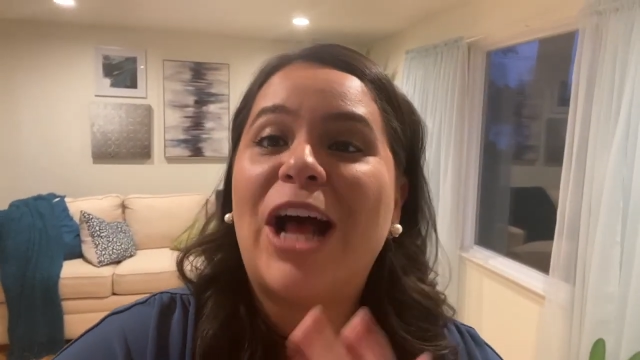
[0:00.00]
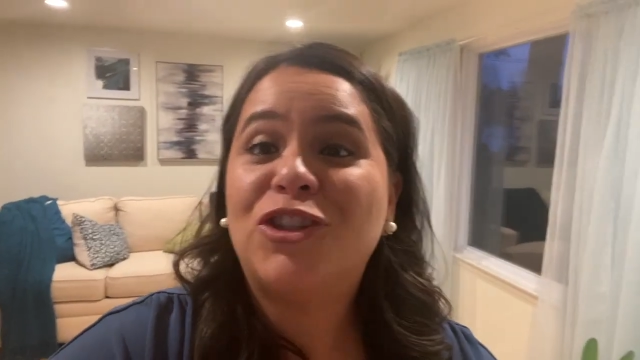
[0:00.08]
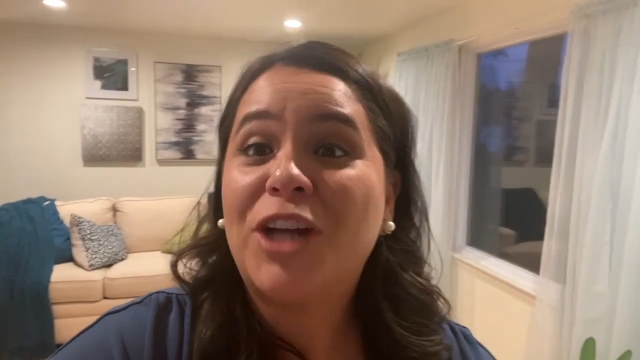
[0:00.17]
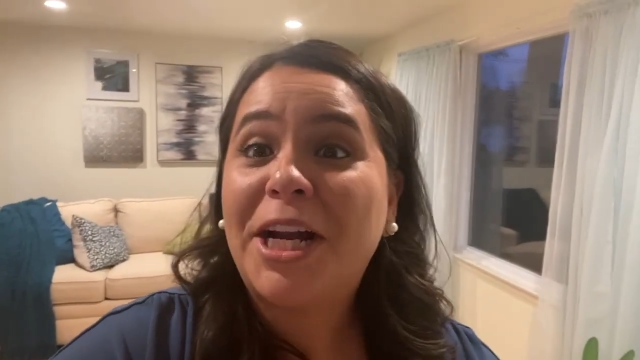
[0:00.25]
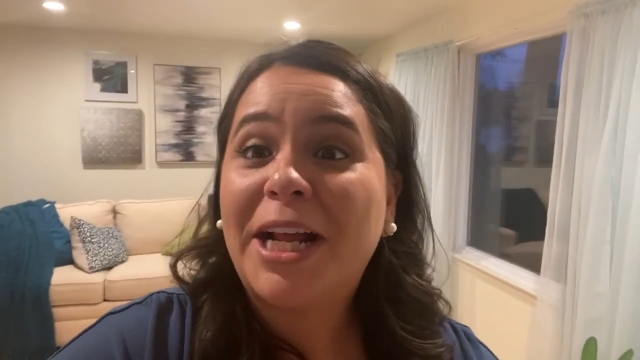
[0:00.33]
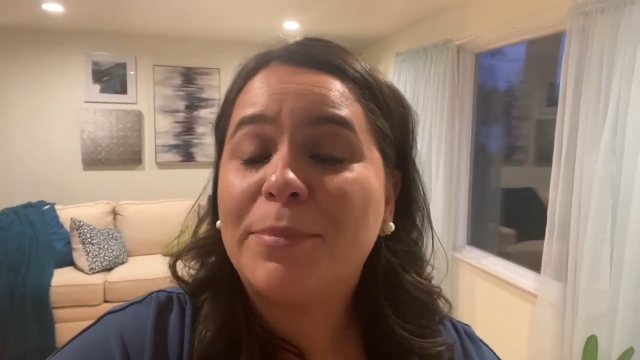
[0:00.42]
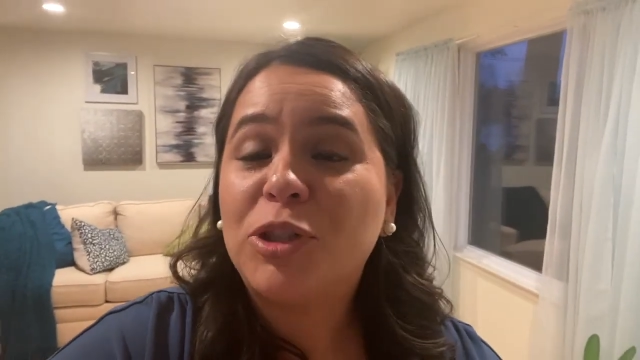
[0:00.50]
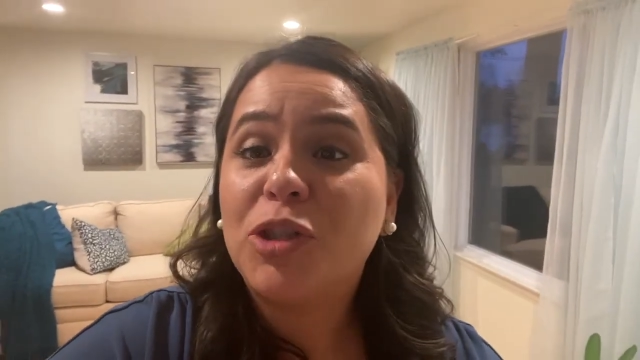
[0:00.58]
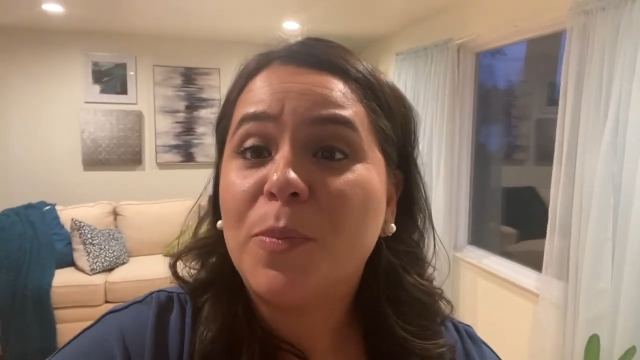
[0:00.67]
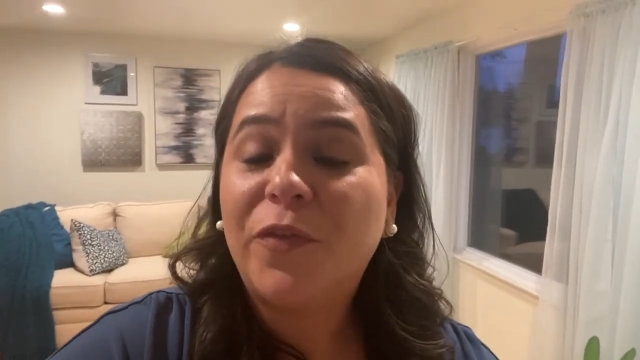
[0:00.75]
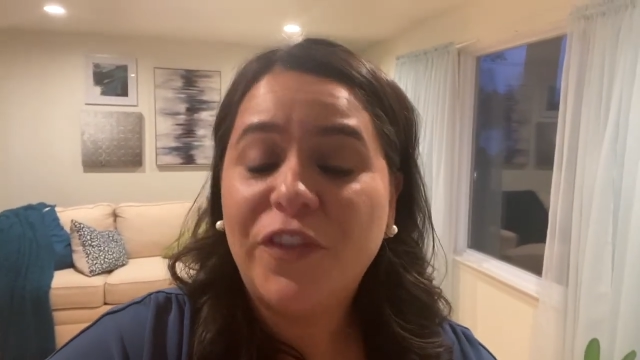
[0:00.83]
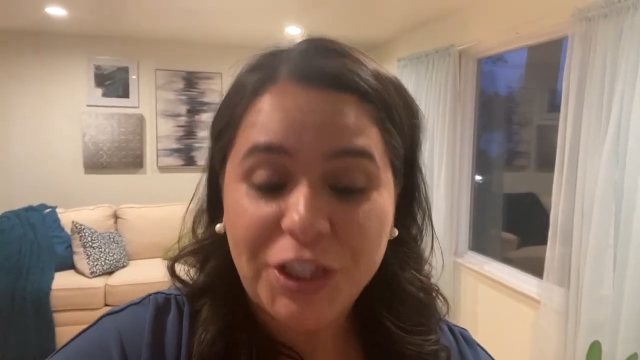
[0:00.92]
I'll try to capture
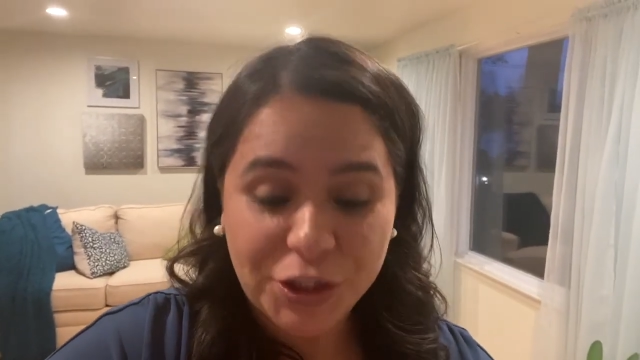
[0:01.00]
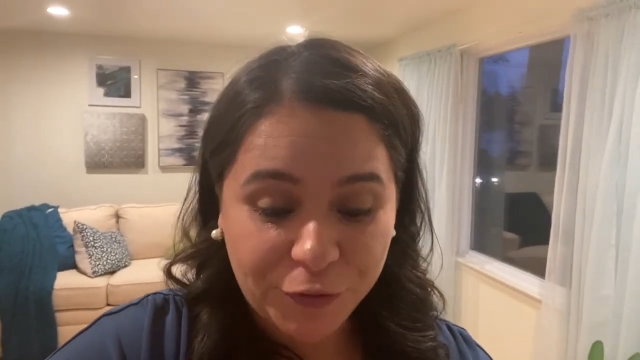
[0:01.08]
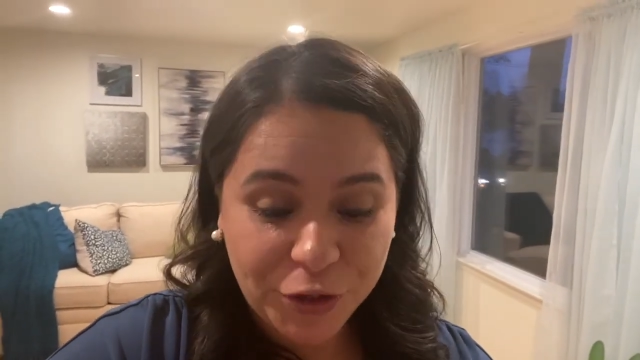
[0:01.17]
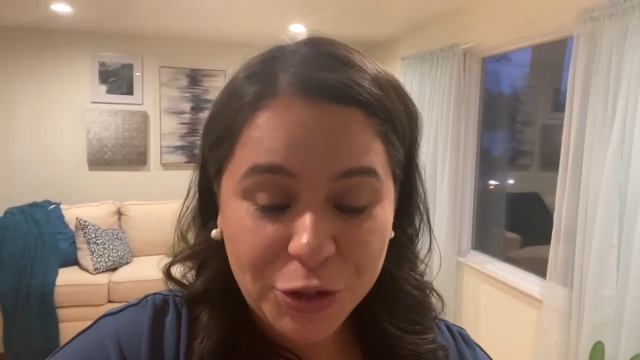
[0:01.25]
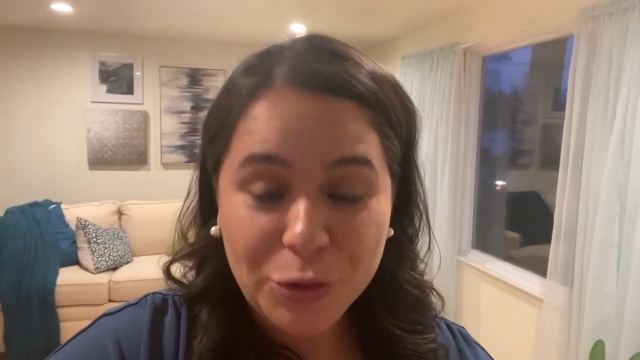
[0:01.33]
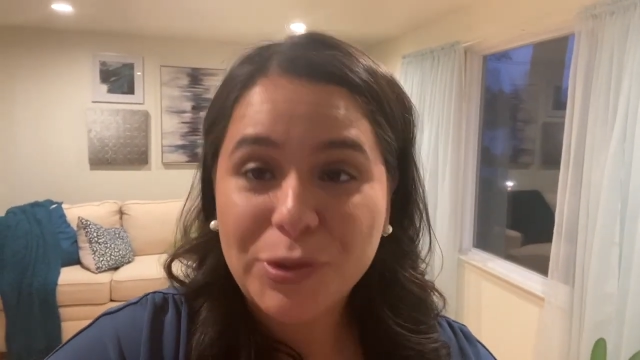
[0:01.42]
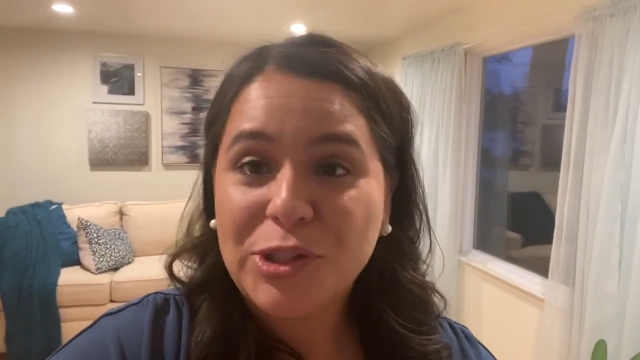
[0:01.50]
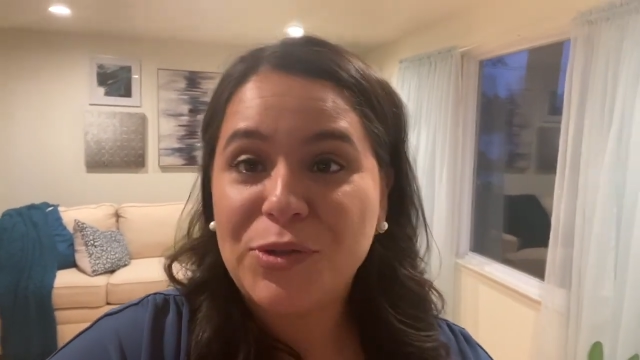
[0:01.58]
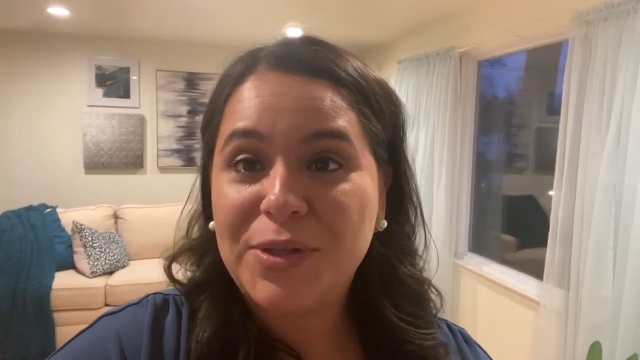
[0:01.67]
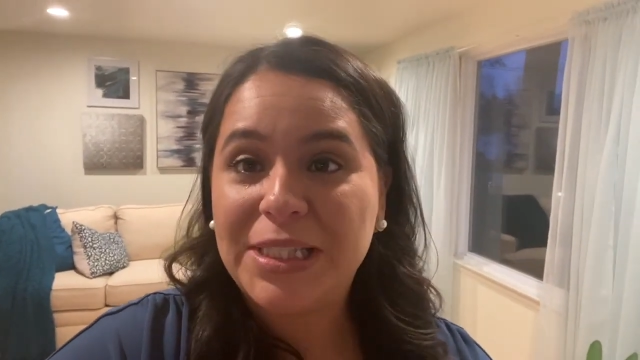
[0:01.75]
some footage for you so you can